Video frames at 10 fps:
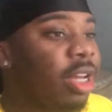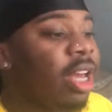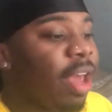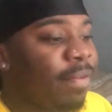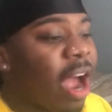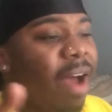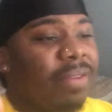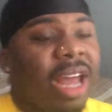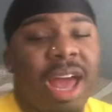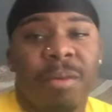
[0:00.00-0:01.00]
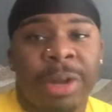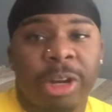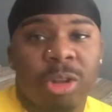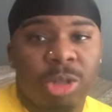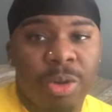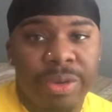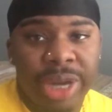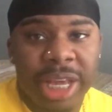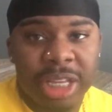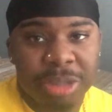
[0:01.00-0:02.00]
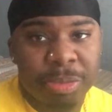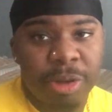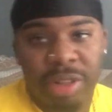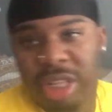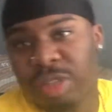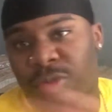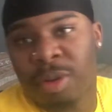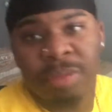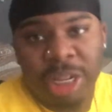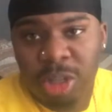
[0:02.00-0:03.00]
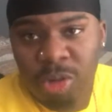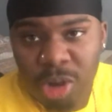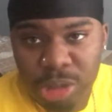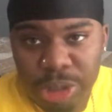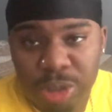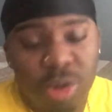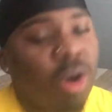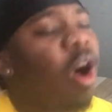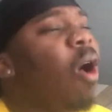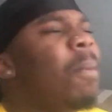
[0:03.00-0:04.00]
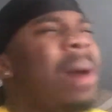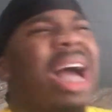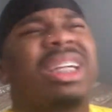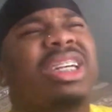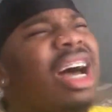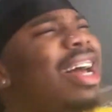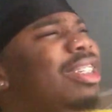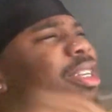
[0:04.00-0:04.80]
If y'all ever had one of those little naked smoothies from like the grocery store, oh my gosh,